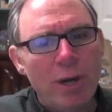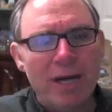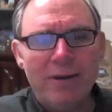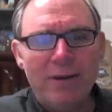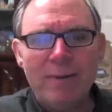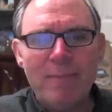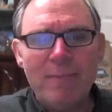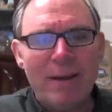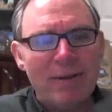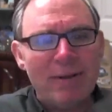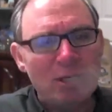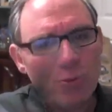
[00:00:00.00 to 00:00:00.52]
And to
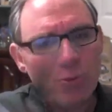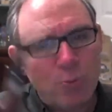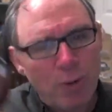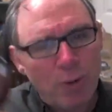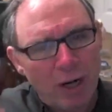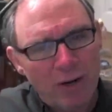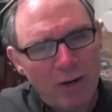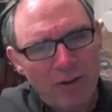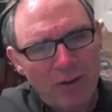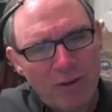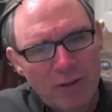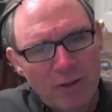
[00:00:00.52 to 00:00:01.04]
me, that's
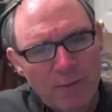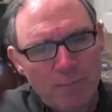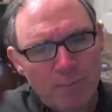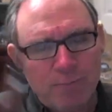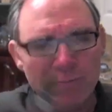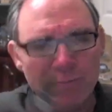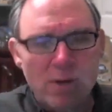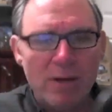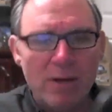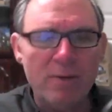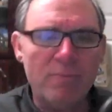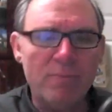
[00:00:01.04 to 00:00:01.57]
part of
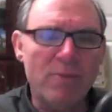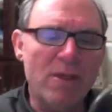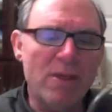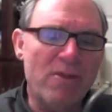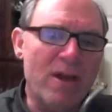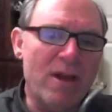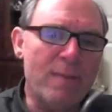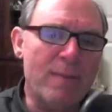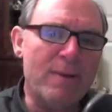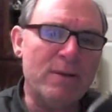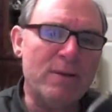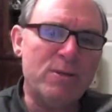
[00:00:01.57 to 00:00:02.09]
the
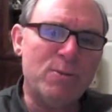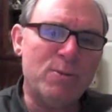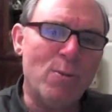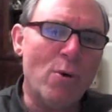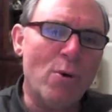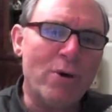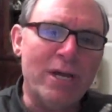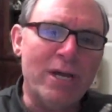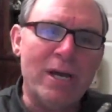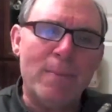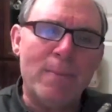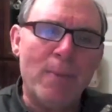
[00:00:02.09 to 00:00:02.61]
thing about
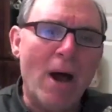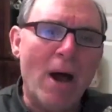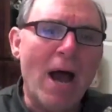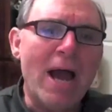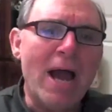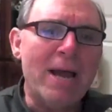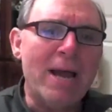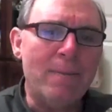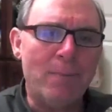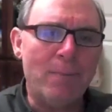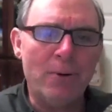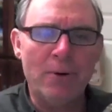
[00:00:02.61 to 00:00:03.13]
smoking a
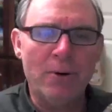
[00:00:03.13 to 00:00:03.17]
pipe.